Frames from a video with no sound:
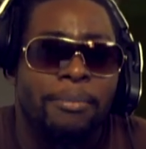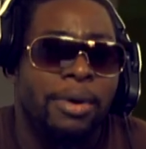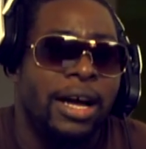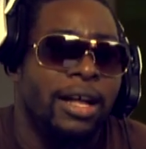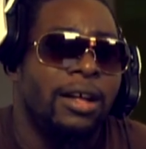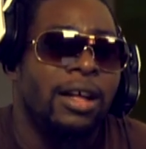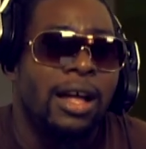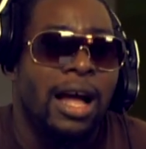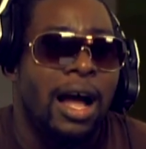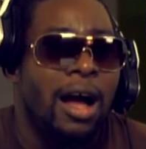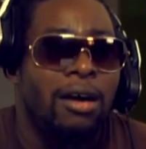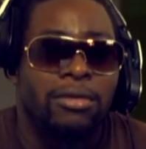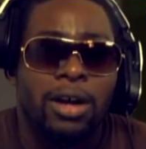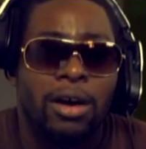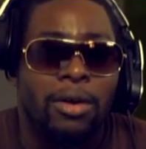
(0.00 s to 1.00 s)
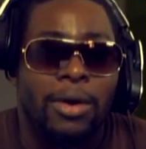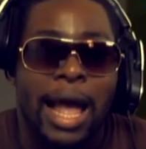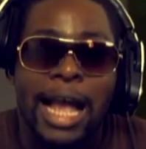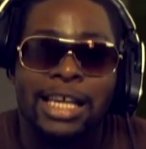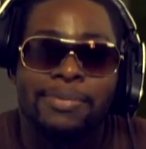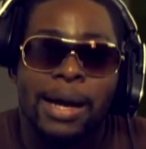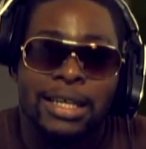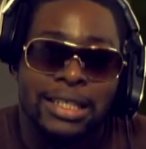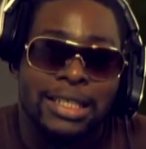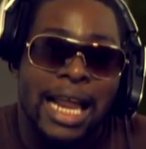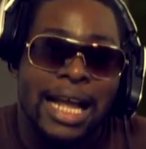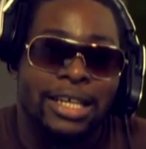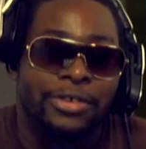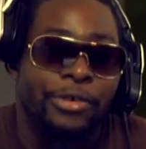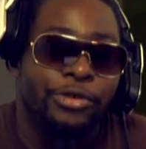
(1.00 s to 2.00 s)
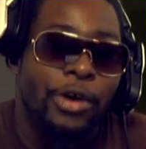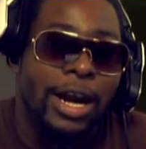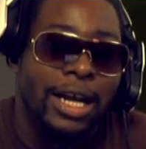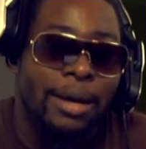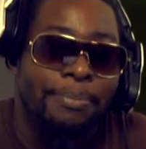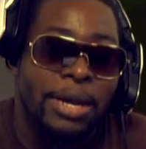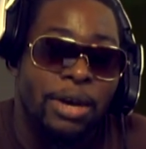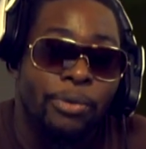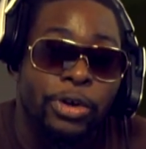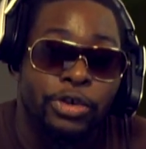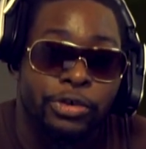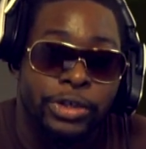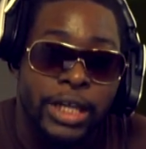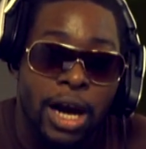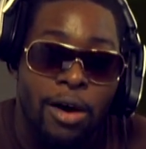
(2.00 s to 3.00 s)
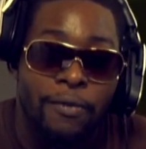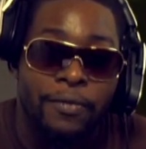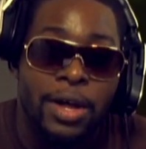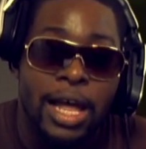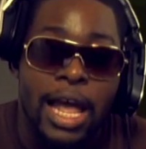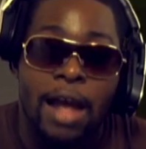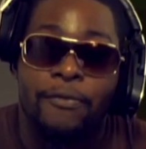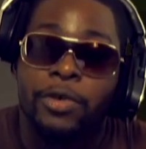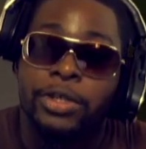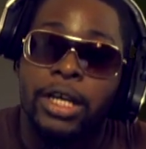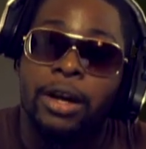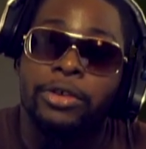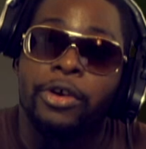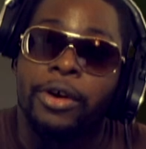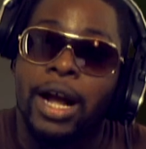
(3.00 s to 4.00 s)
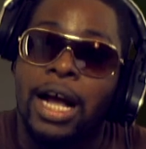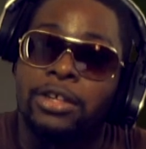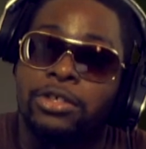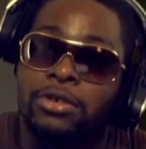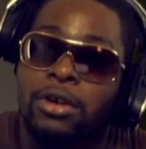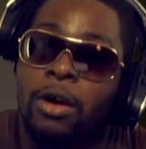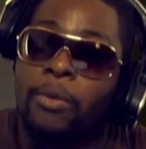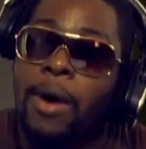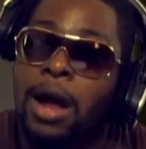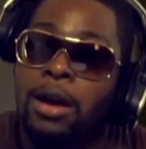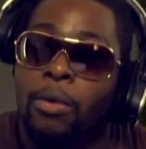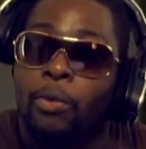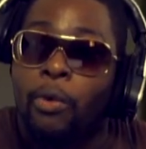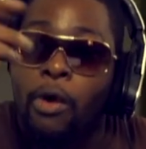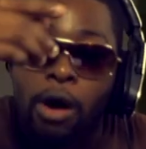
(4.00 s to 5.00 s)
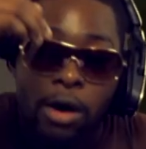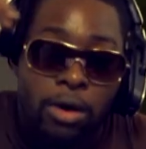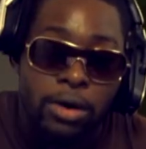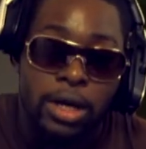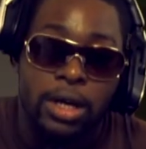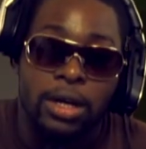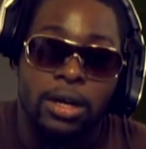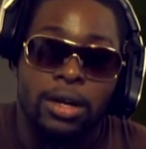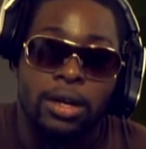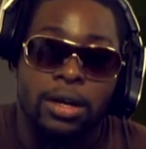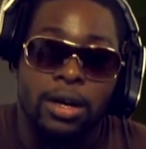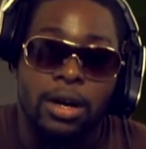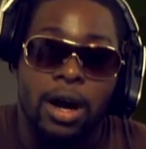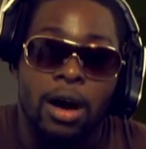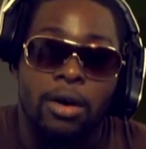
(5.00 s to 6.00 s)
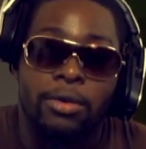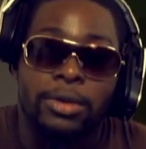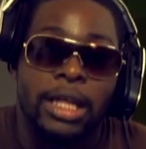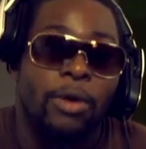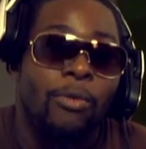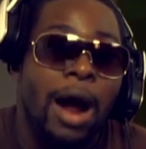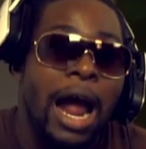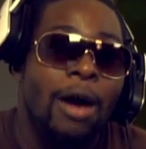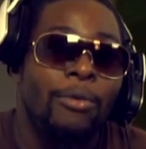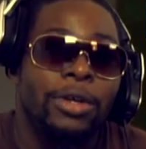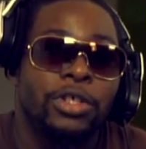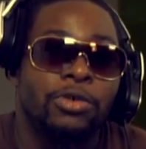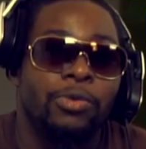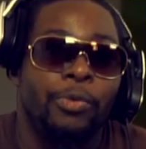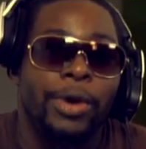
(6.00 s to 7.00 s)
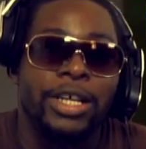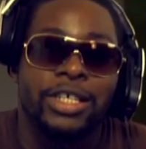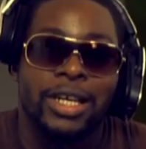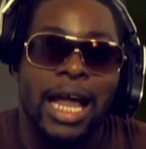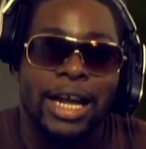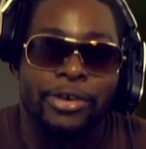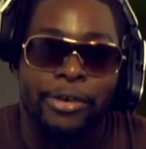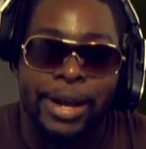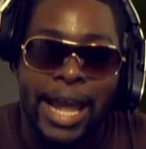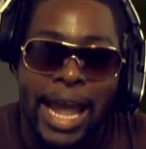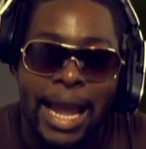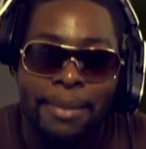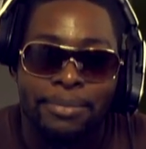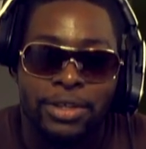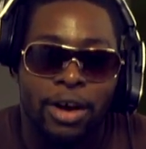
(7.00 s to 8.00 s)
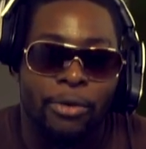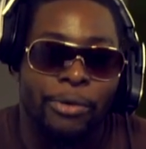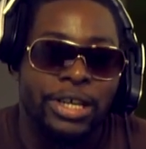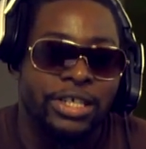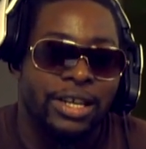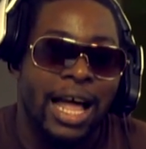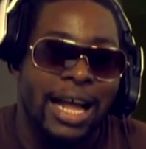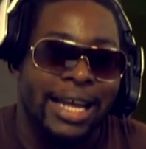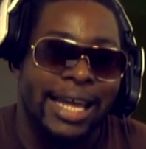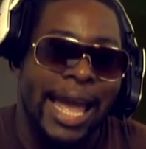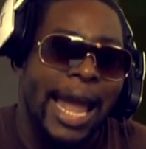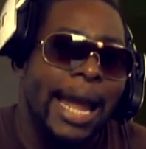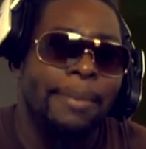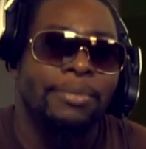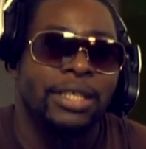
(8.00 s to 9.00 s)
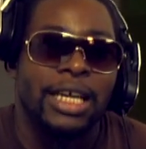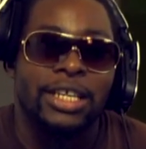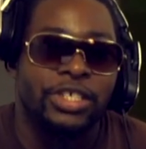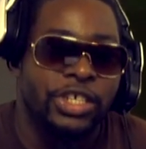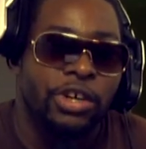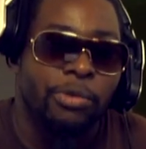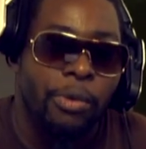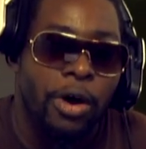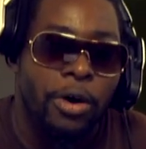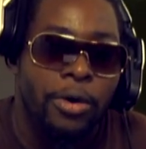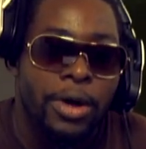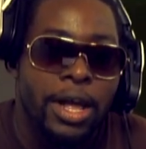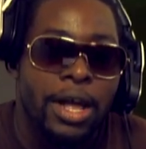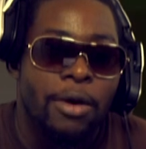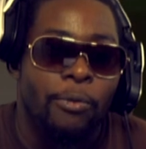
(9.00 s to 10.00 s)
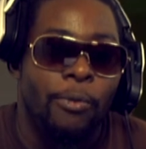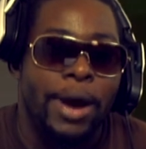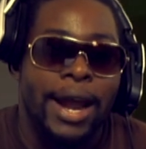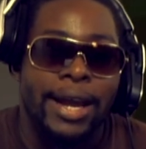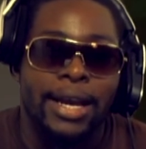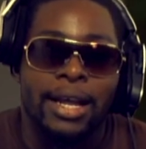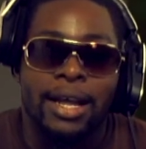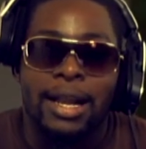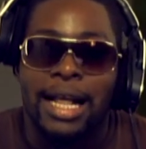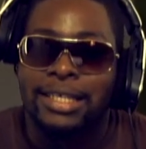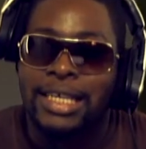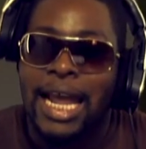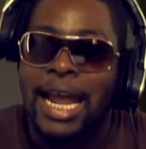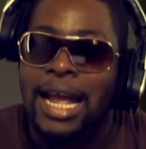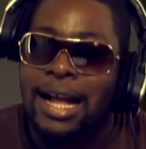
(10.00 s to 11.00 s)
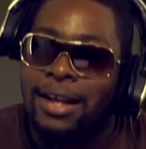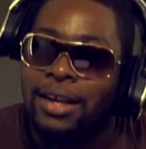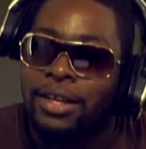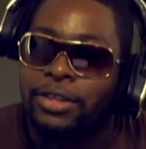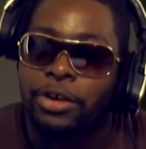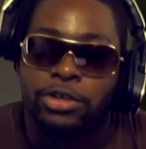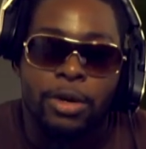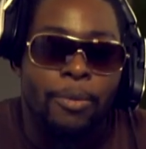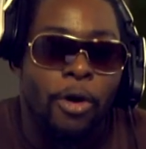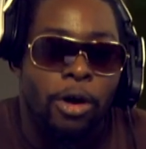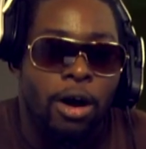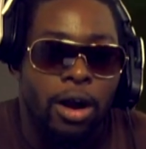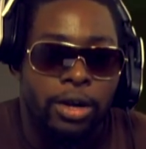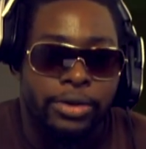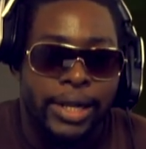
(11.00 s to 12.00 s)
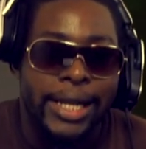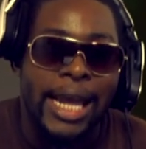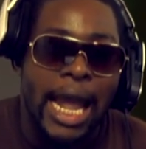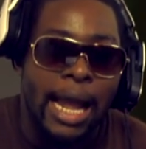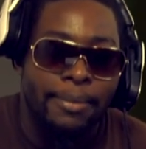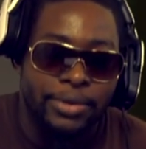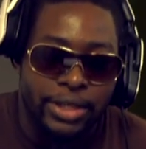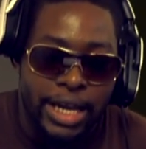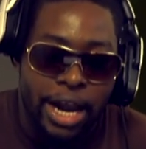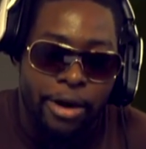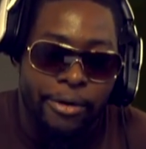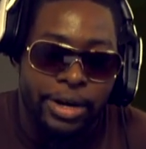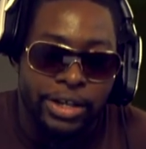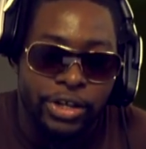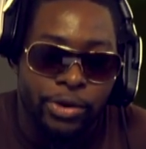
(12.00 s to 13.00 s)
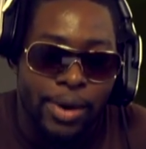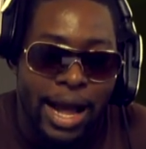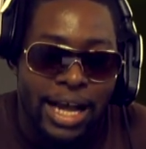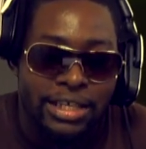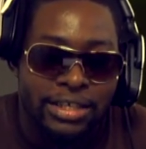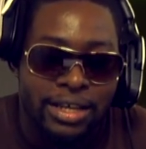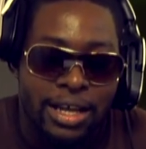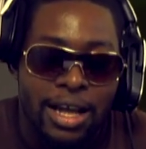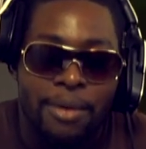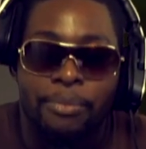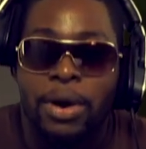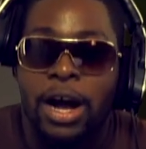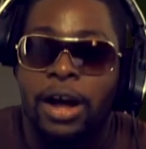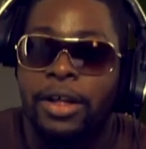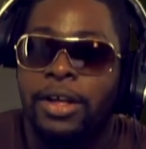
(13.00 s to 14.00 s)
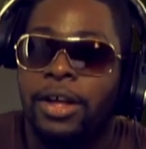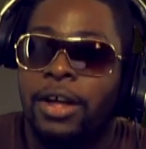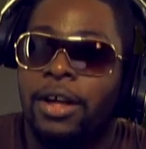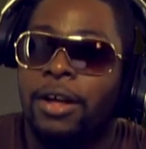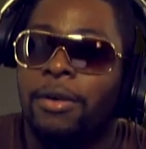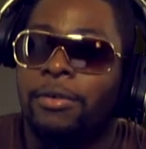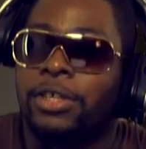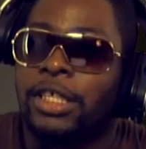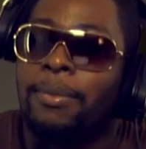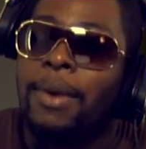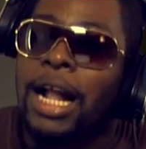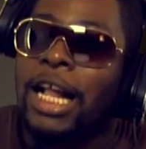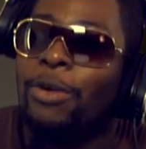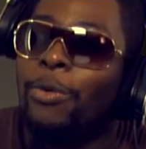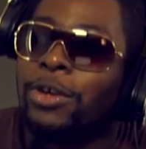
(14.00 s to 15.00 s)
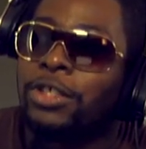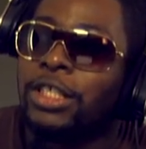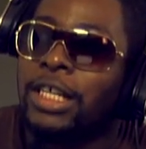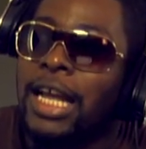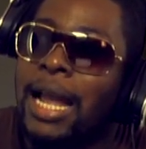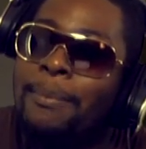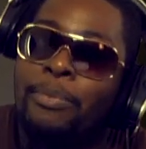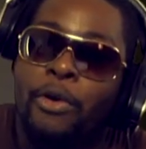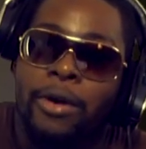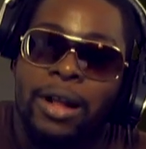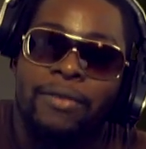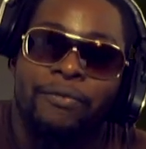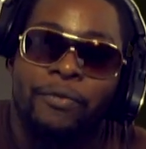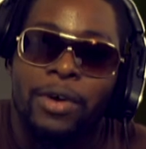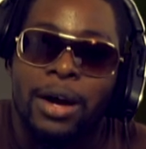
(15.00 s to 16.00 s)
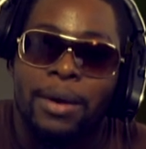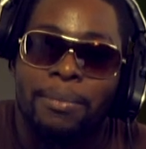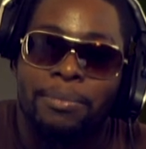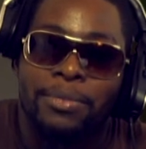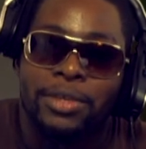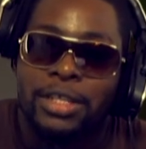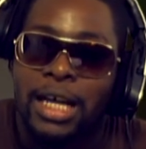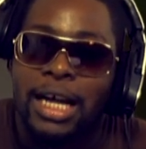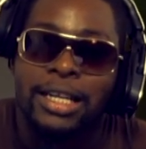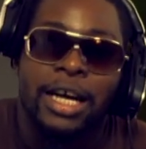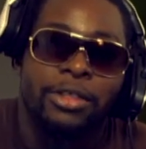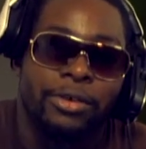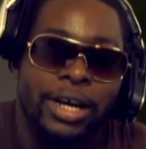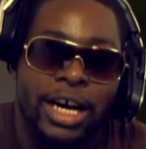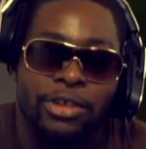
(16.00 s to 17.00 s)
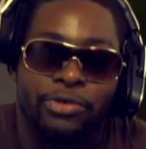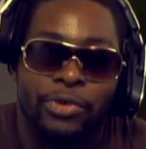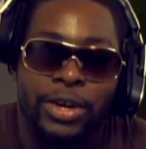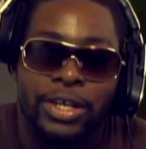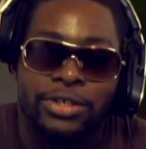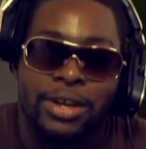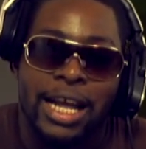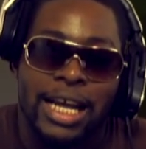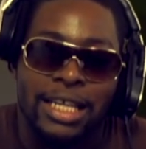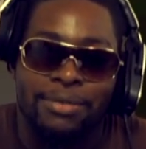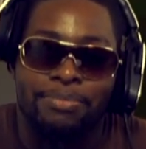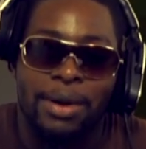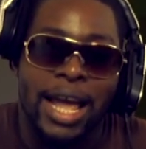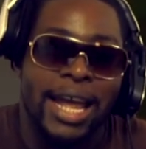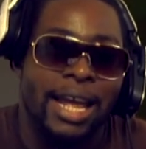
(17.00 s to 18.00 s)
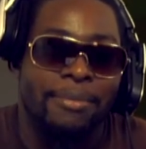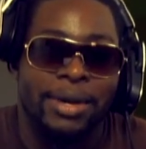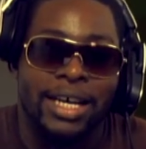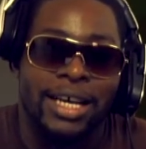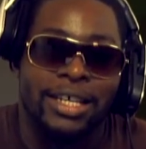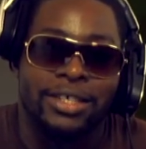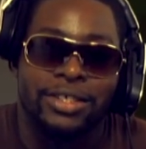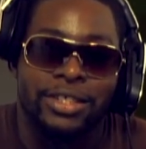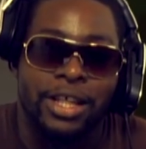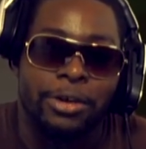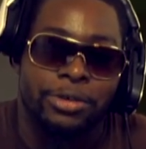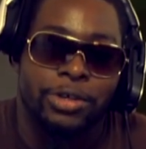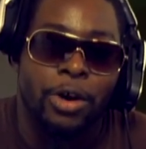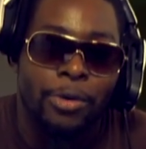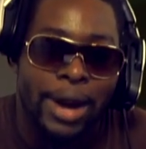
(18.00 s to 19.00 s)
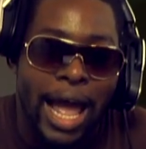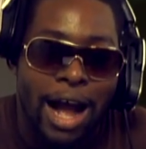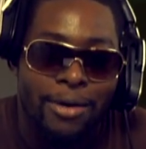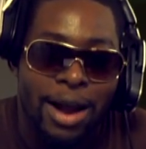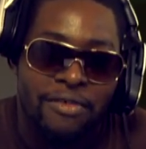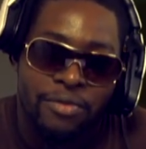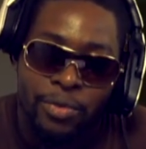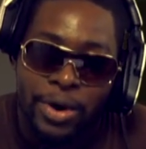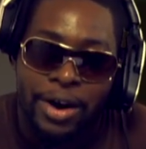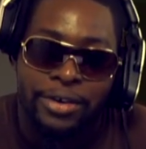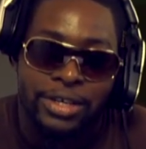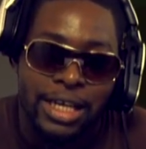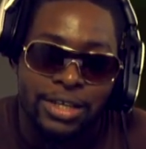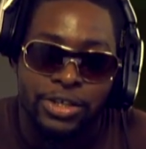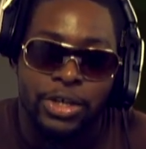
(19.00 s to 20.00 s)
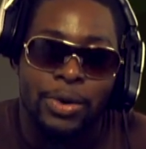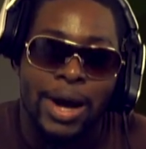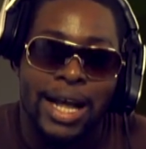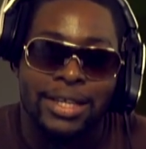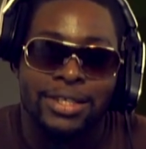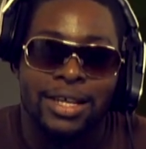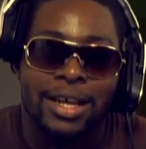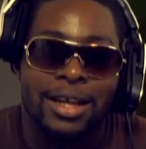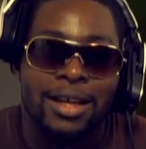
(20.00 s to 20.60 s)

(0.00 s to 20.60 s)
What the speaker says: But I don't know, Xbox is like, they're trying to compete with yourself. If you're selling your console around the world, then why would you region lock your games or region lock games in general when, let's say, there's no more Call of Duty games here in the US, but somebody wants to import it from another country so they can play it because they're sold out everywhere inside the US.